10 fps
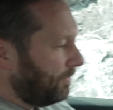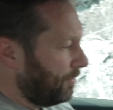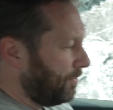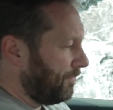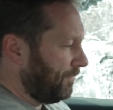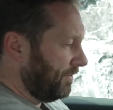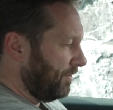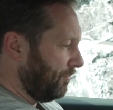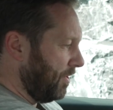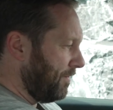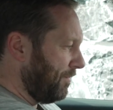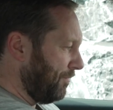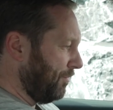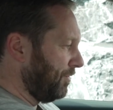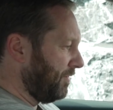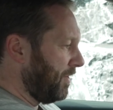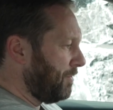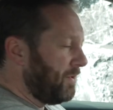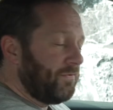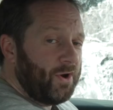of the driver, in front of
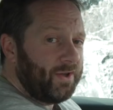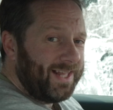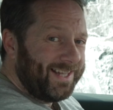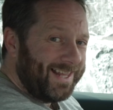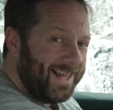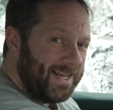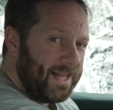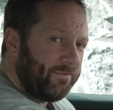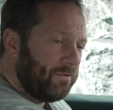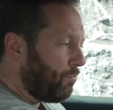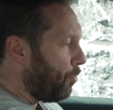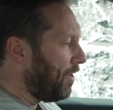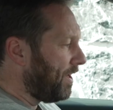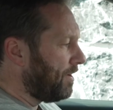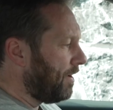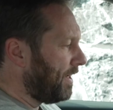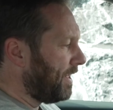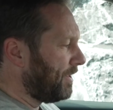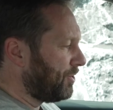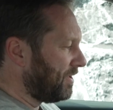you, you've got an
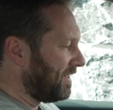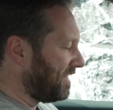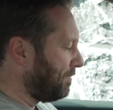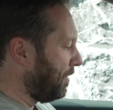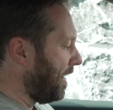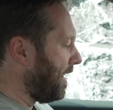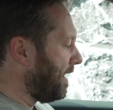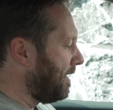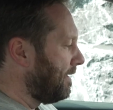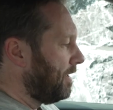11.9-inch display.